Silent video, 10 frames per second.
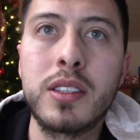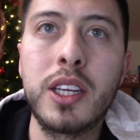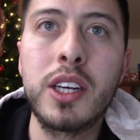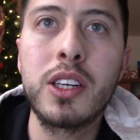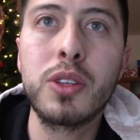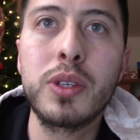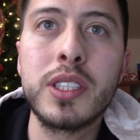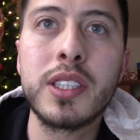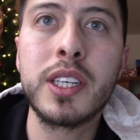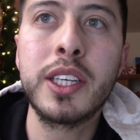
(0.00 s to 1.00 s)
Dear
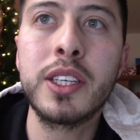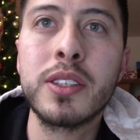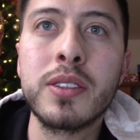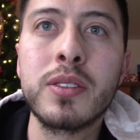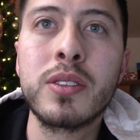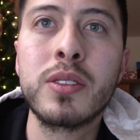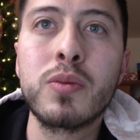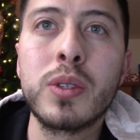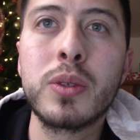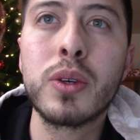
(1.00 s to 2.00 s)
Luis Trillo,
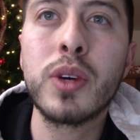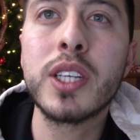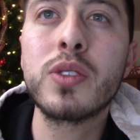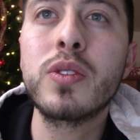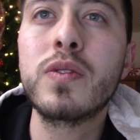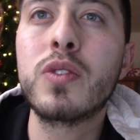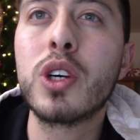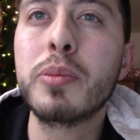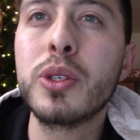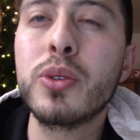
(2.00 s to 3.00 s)
we regret to
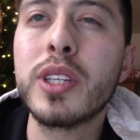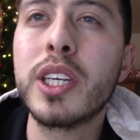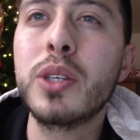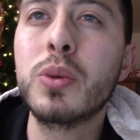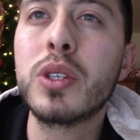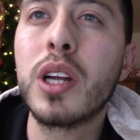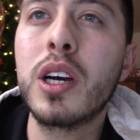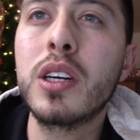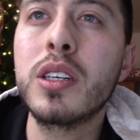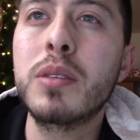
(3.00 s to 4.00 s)
inform you that you are
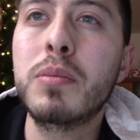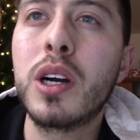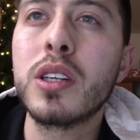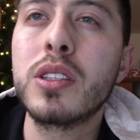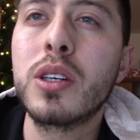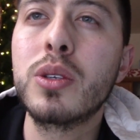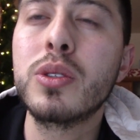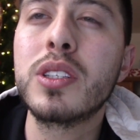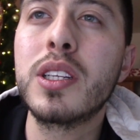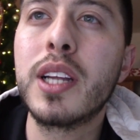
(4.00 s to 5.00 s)
not among those
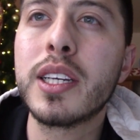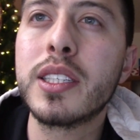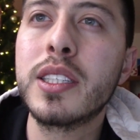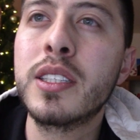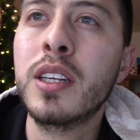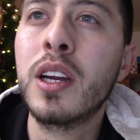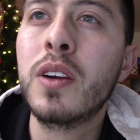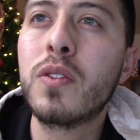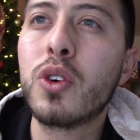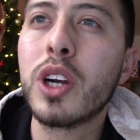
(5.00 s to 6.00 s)
selected
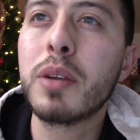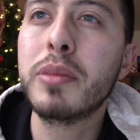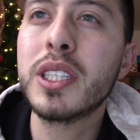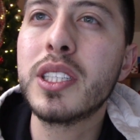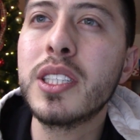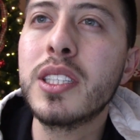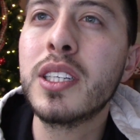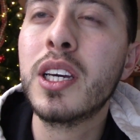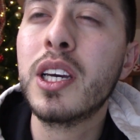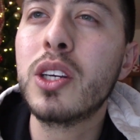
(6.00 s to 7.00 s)
for admission
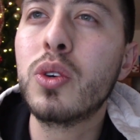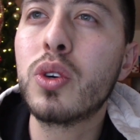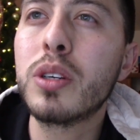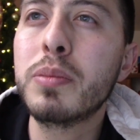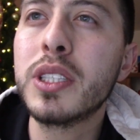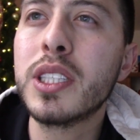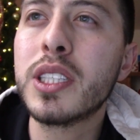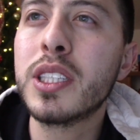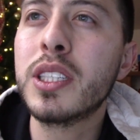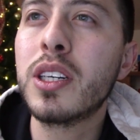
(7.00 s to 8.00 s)
nor a
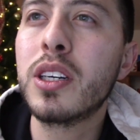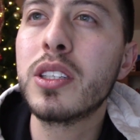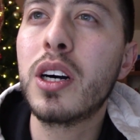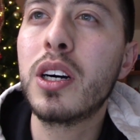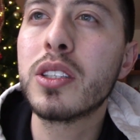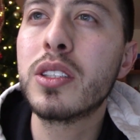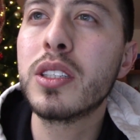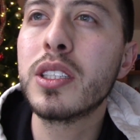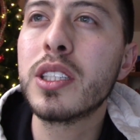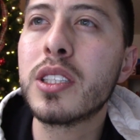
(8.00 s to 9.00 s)
position on the
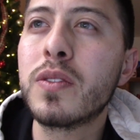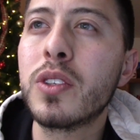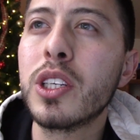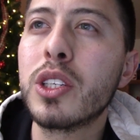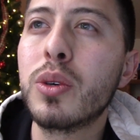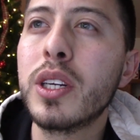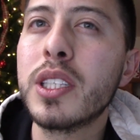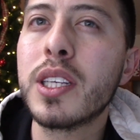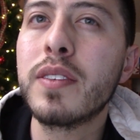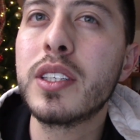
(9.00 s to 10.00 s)
alternate list for the
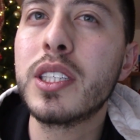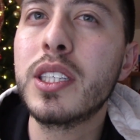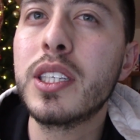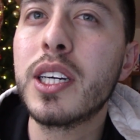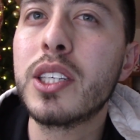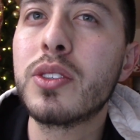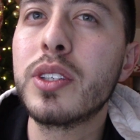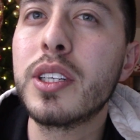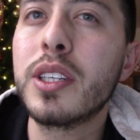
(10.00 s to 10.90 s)
2017 entering